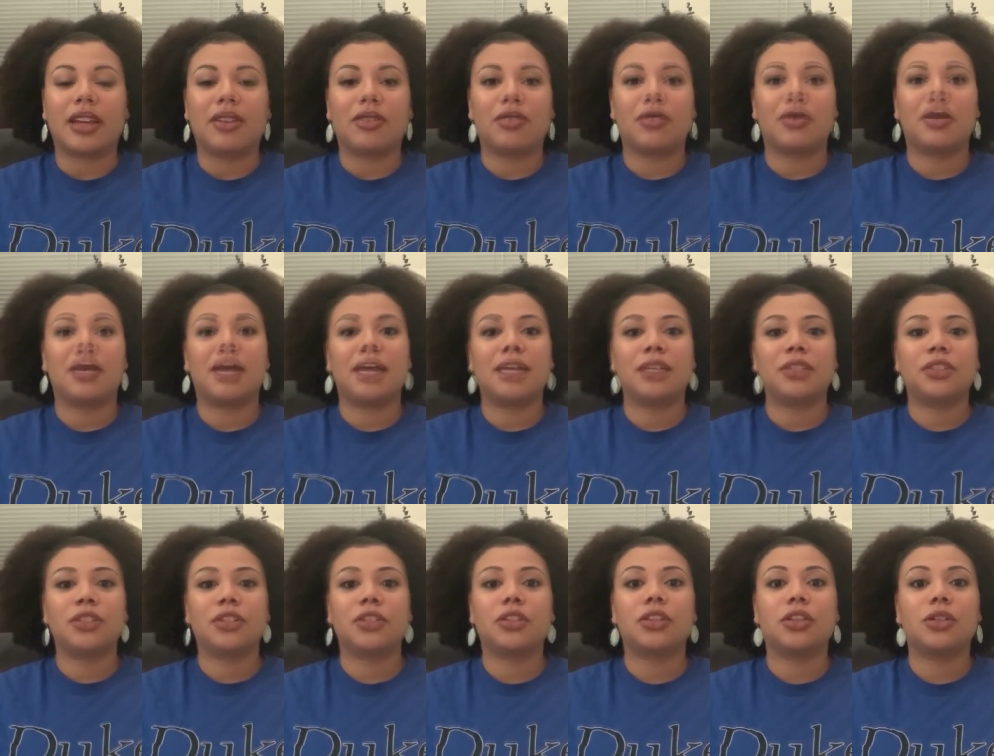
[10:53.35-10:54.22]
Now, I
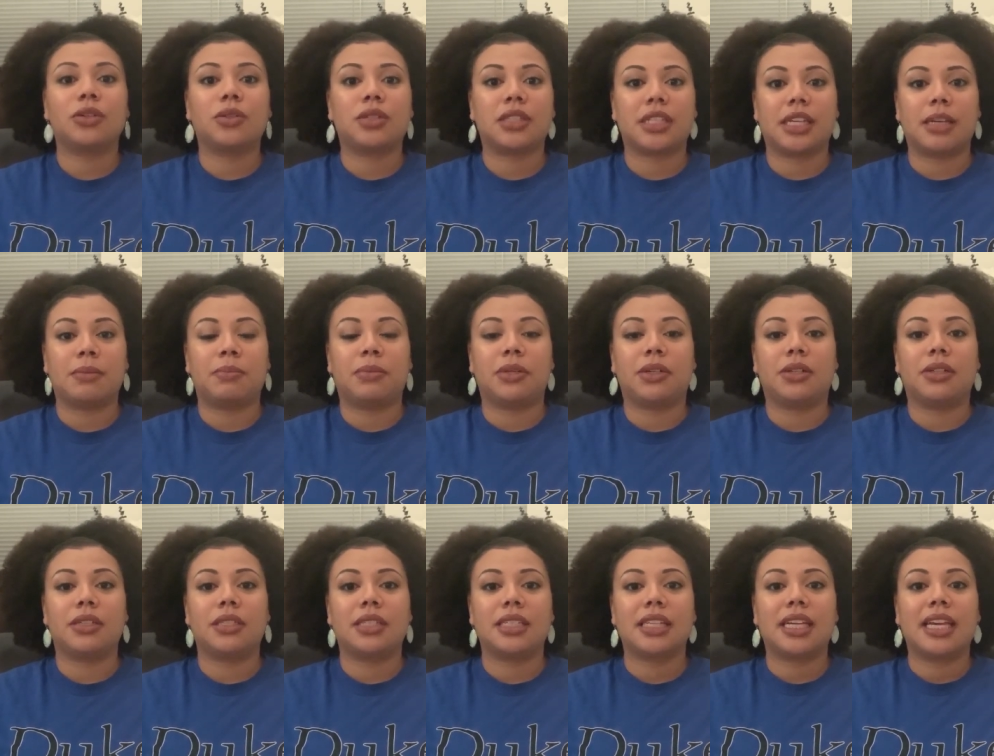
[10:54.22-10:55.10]
took those
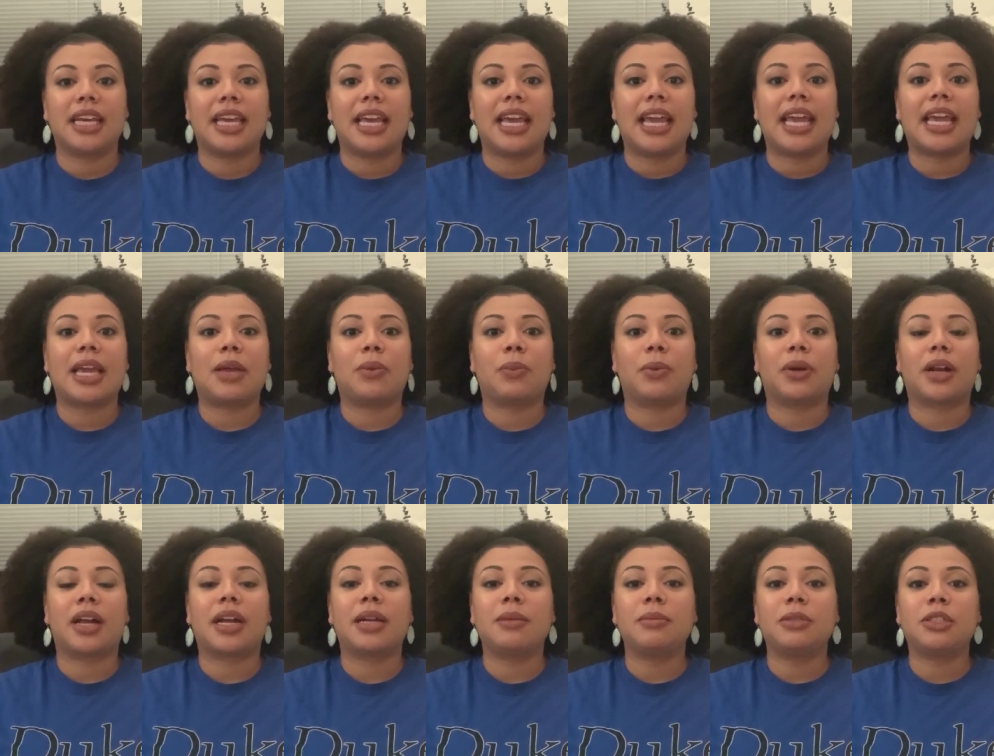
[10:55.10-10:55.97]
samples, and
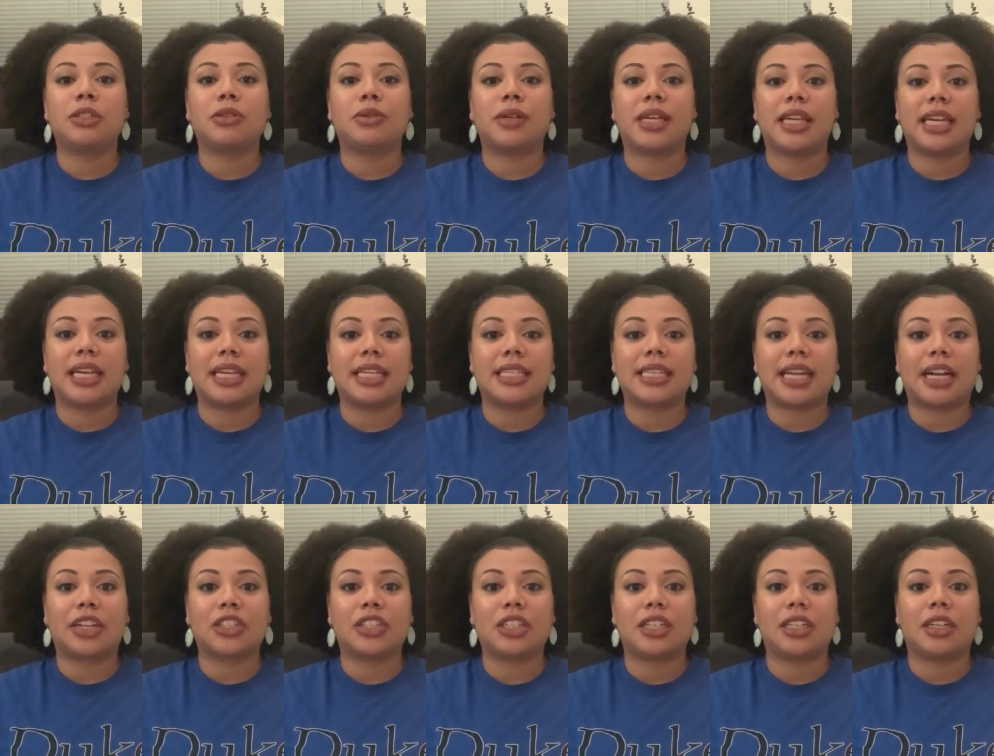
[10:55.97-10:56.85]
what I'm doing is
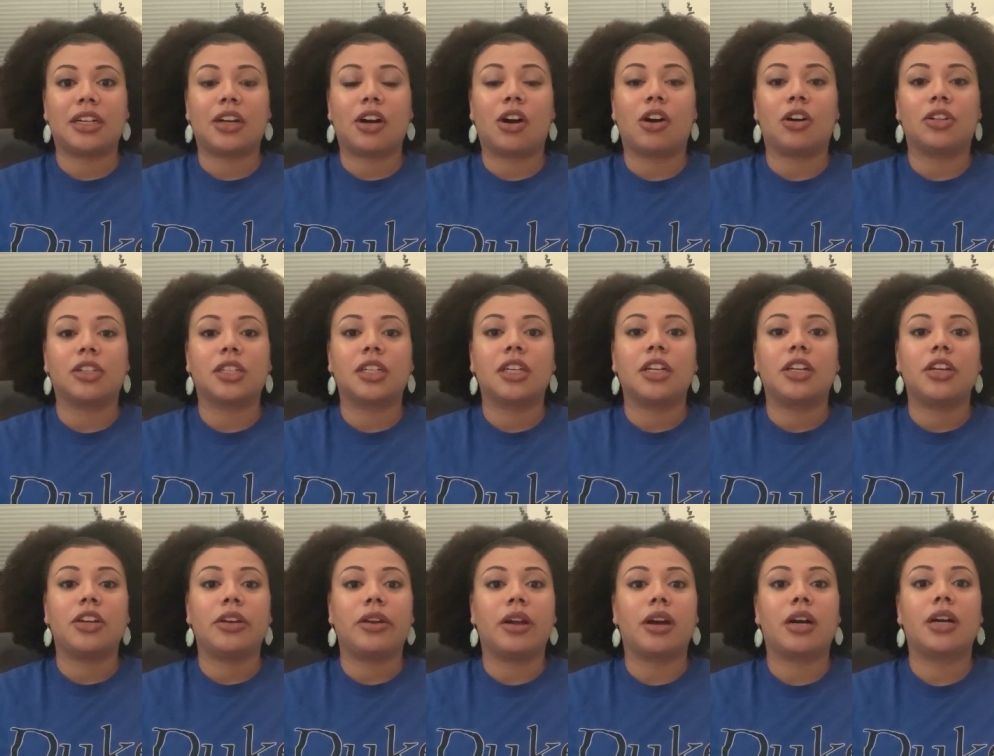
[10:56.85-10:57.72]
actually called
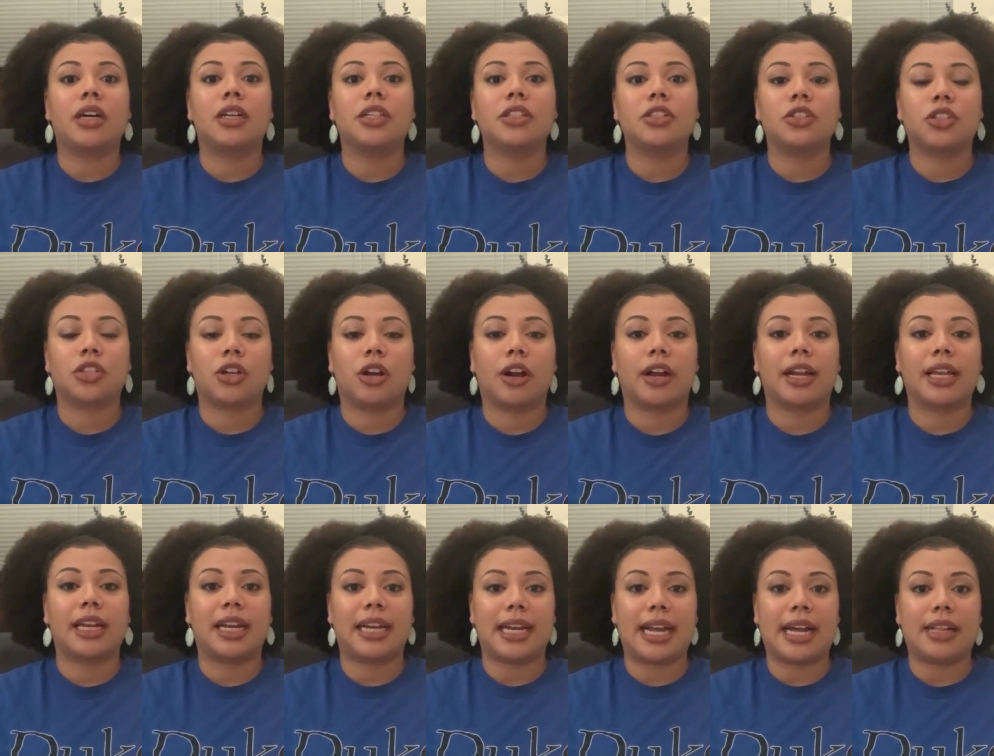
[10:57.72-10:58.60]

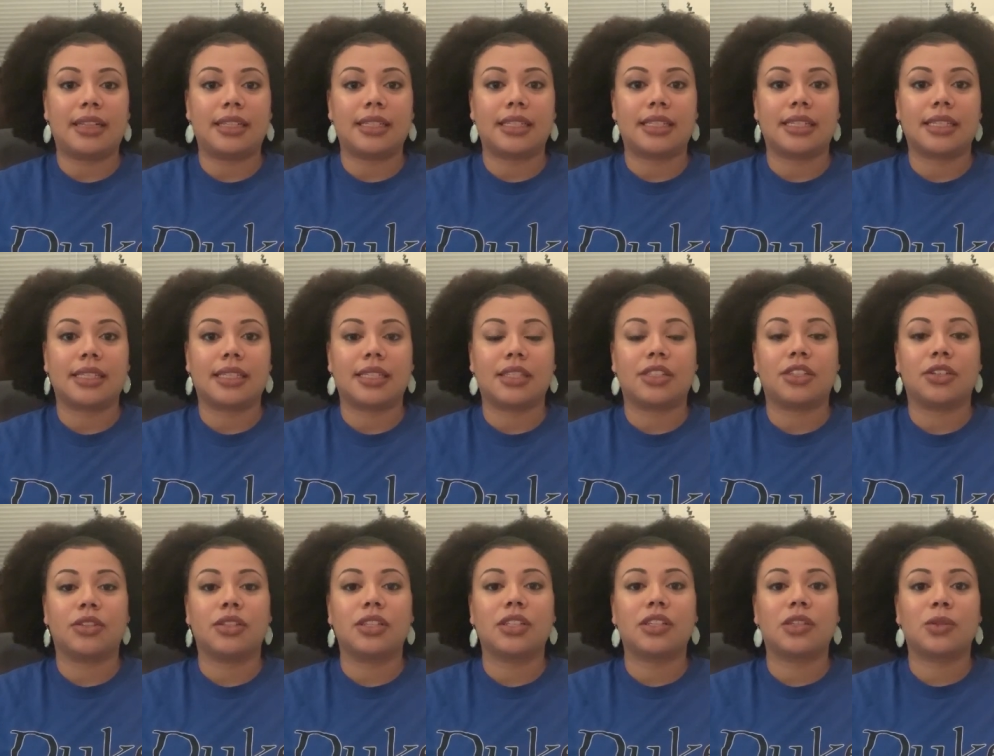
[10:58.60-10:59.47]
non-target analysis. And
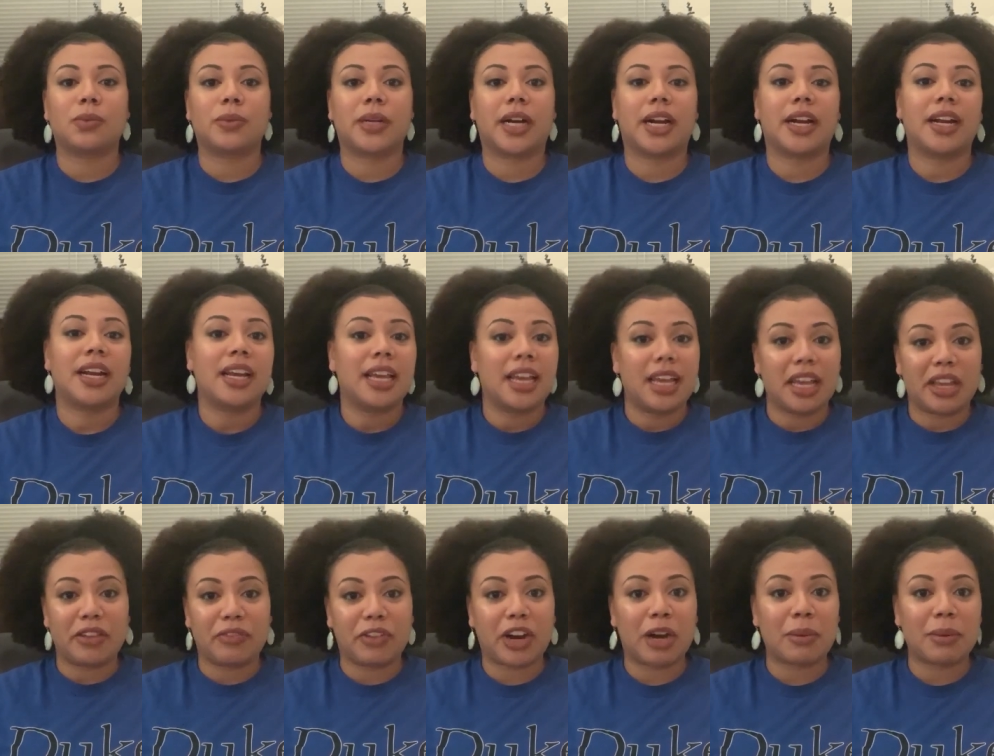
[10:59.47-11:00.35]
so this is where
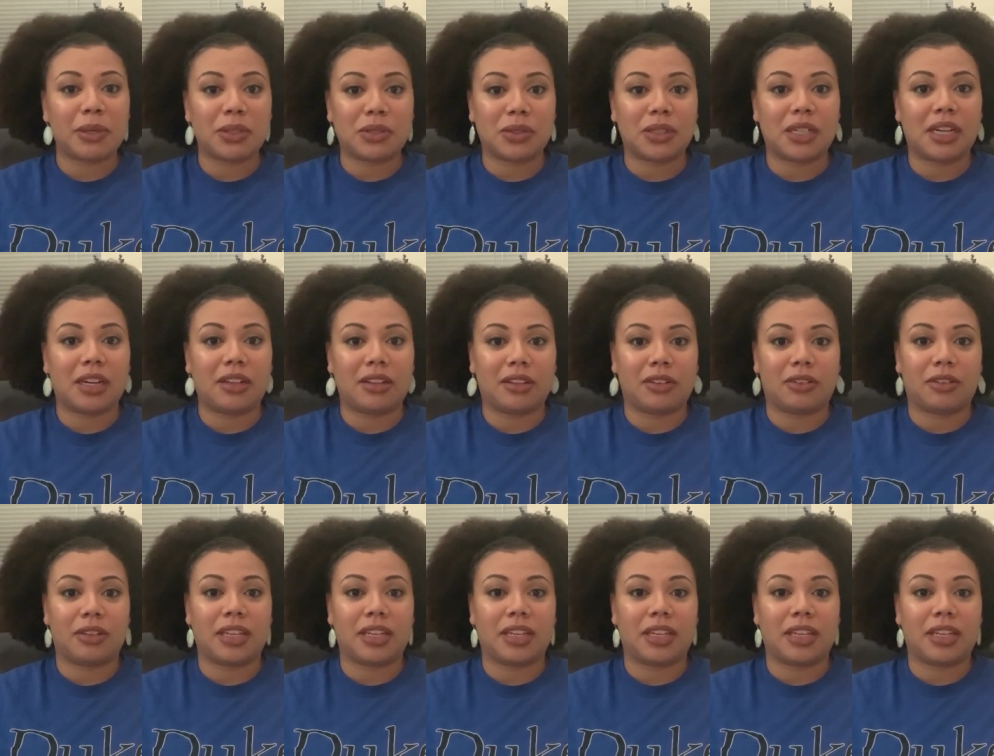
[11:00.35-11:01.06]
environmental analytical